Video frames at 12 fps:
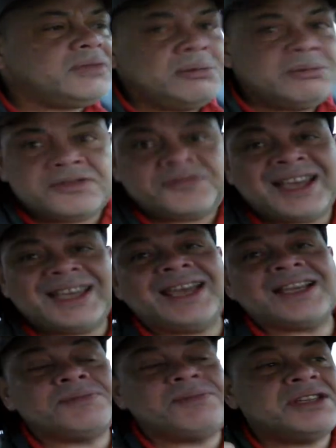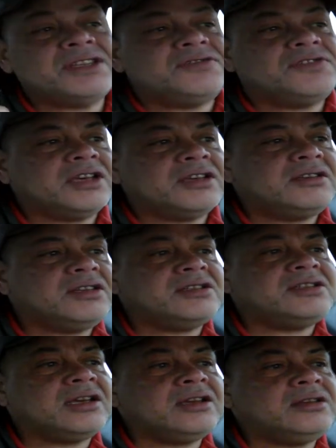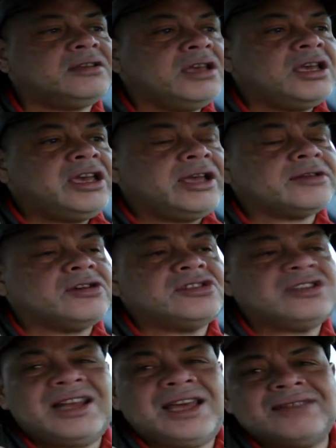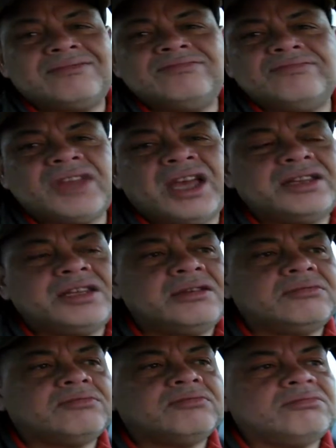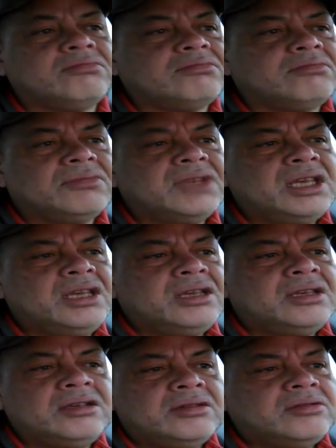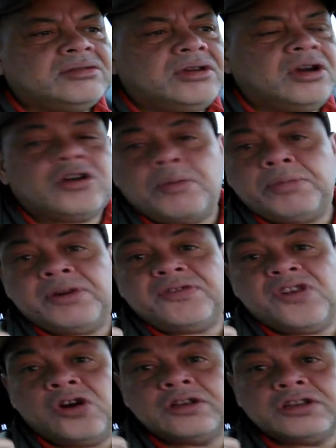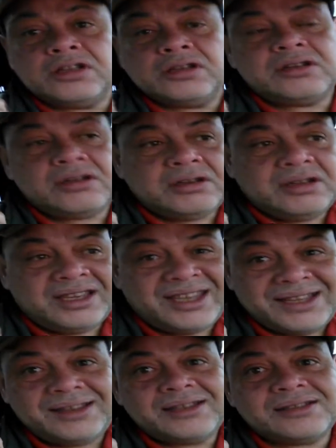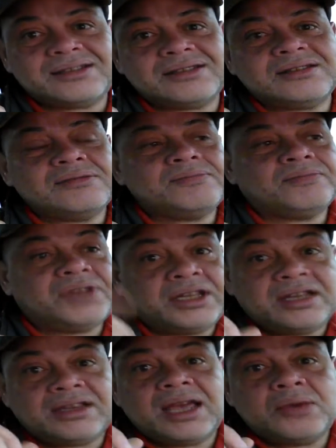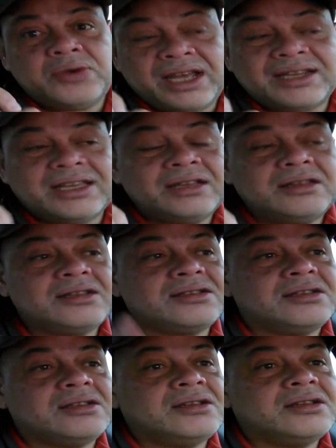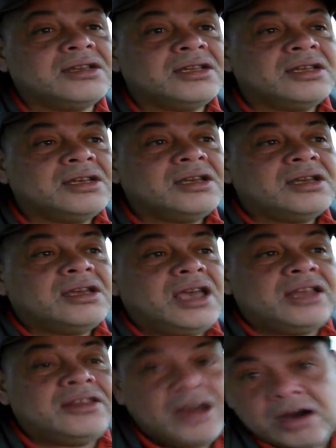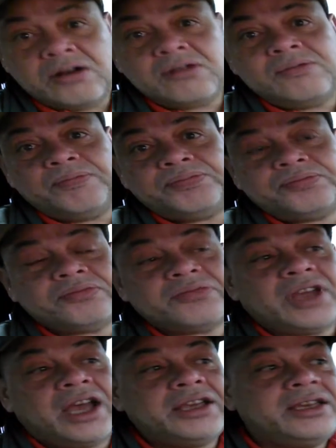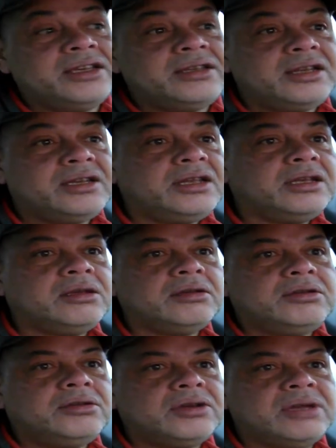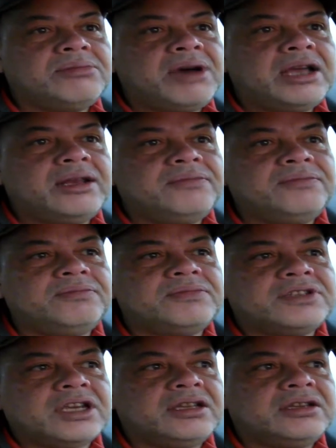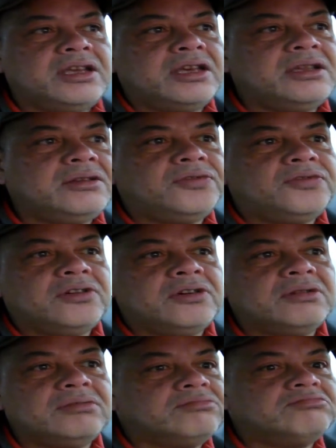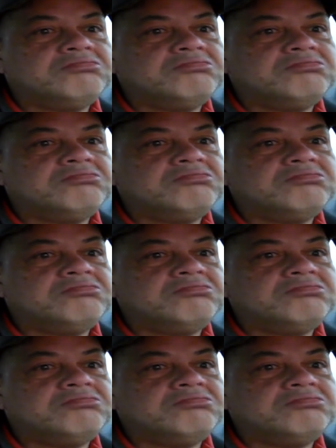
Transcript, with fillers: This very expensive jacket. This jacket it costed like I think a couple of hundred guilders. At the time we had guilders still, and now I hear that they you can buy them second hand for